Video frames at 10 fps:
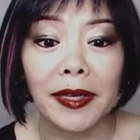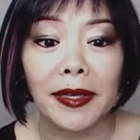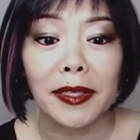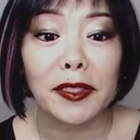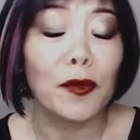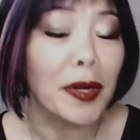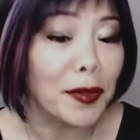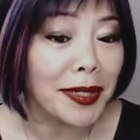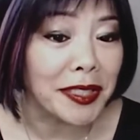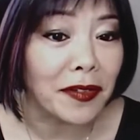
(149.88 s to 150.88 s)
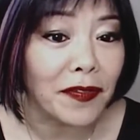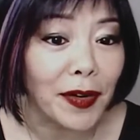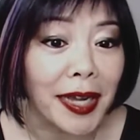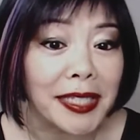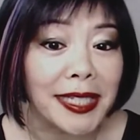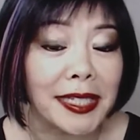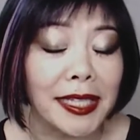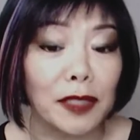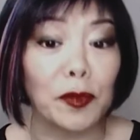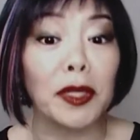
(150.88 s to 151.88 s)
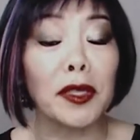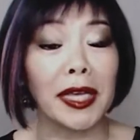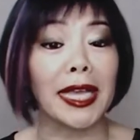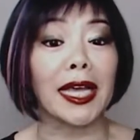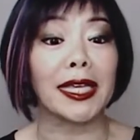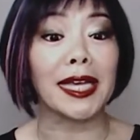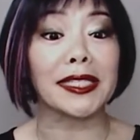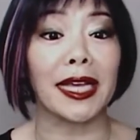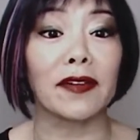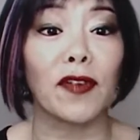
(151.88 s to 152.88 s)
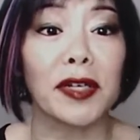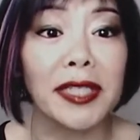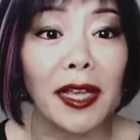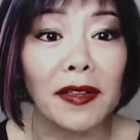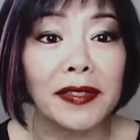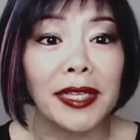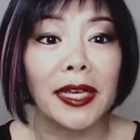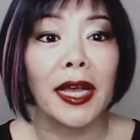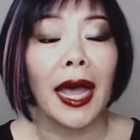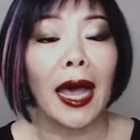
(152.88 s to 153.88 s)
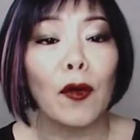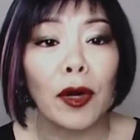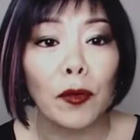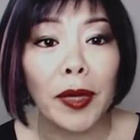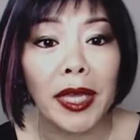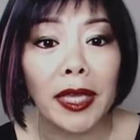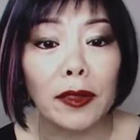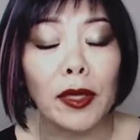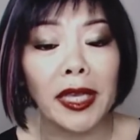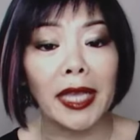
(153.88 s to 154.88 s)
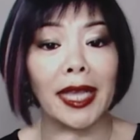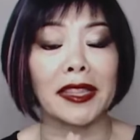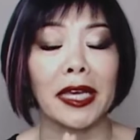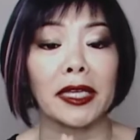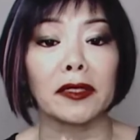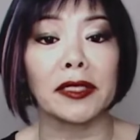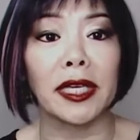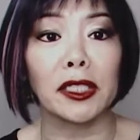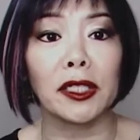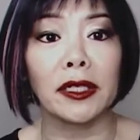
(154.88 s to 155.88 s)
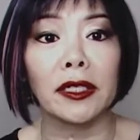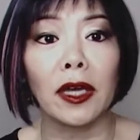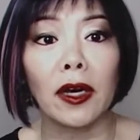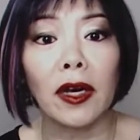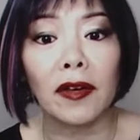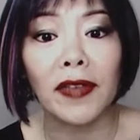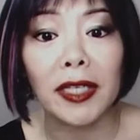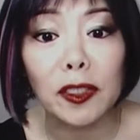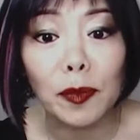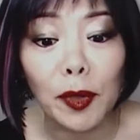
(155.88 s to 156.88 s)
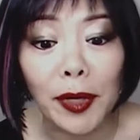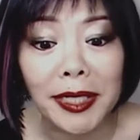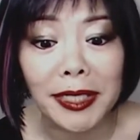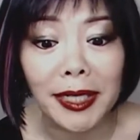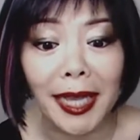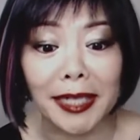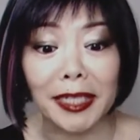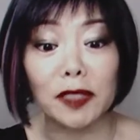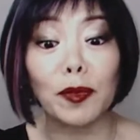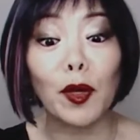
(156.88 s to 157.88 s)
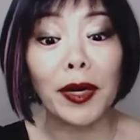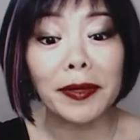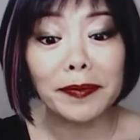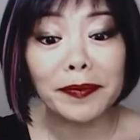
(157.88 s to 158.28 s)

So, one question for us is as we're looking at yes and for ourselves, how are we looking at that intersection of exploit and explore?